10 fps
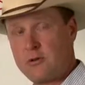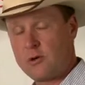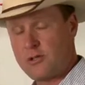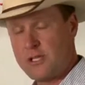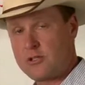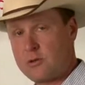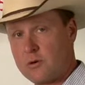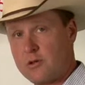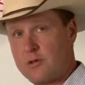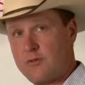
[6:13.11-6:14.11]
northeast
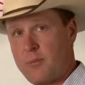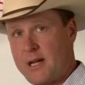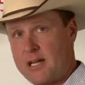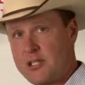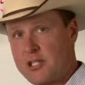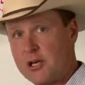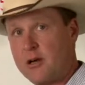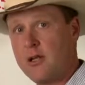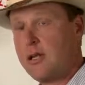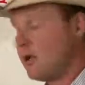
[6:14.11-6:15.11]
corner of the pasture,
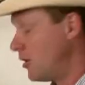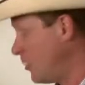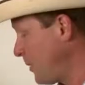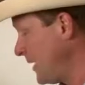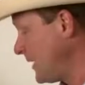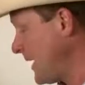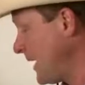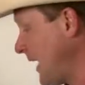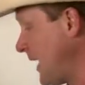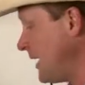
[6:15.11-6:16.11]
opening that
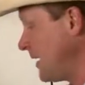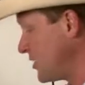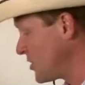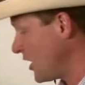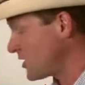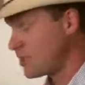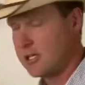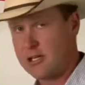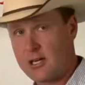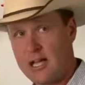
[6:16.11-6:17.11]
gate and
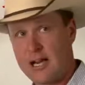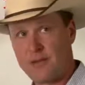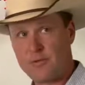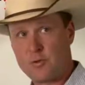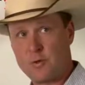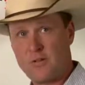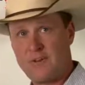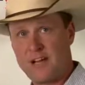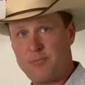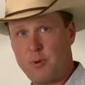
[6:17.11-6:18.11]
exhausting their cattle for
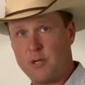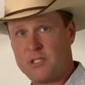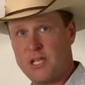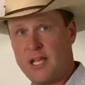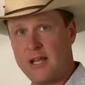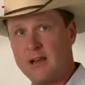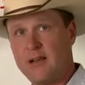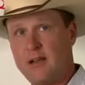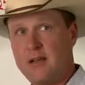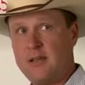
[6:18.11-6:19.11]
25 points a head.
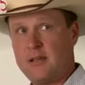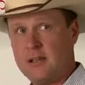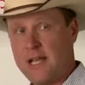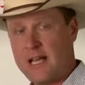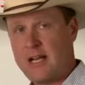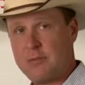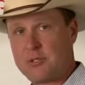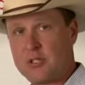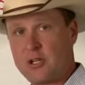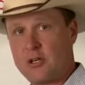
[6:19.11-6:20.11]
That
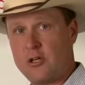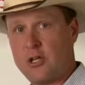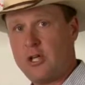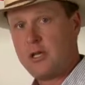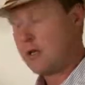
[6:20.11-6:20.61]
obstacle,